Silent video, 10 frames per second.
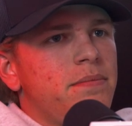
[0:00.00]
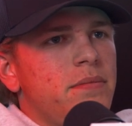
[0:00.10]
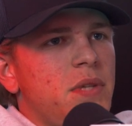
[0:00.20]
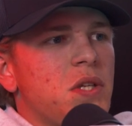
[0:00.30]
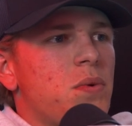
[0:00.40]

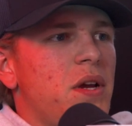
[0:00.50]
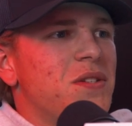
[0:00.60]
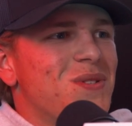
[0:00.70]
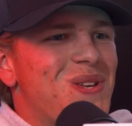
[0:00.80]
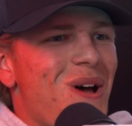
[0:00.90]
This
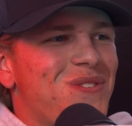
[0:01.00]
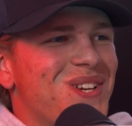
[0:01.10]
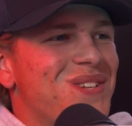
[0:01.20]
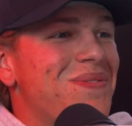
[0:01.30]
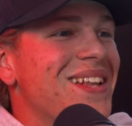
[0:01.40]
racing stuff's
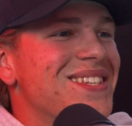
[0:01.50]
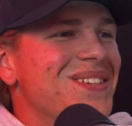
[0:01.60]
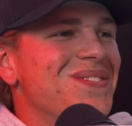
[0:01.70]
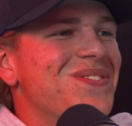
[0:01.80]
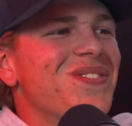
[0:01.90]

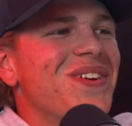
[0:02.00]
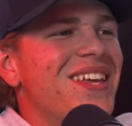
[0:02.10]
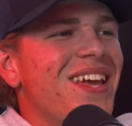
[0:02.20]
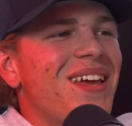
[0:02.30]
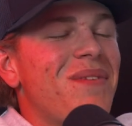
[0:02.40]
expensive. We
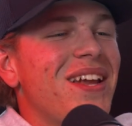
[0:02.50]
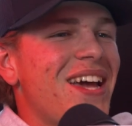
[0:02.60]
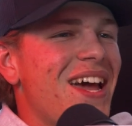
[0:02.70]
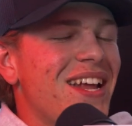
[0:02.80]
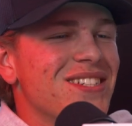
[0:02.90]
can't. My
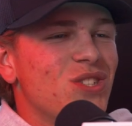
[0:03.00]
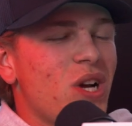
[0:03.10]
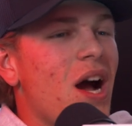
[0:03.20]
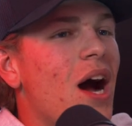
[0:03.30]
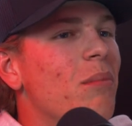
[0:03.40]
dad has a
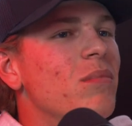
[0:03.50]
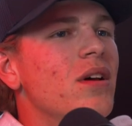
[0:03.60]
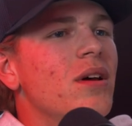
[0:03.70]
job.